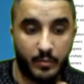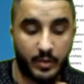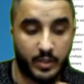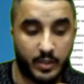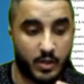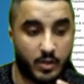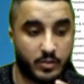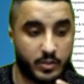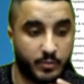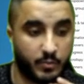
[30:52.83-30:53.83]
Because
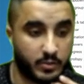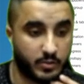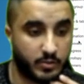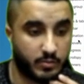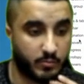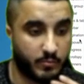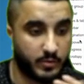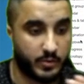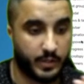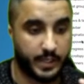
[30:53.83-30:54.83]
honestly, once
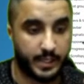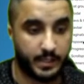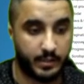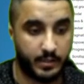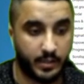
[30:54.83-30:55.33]
you get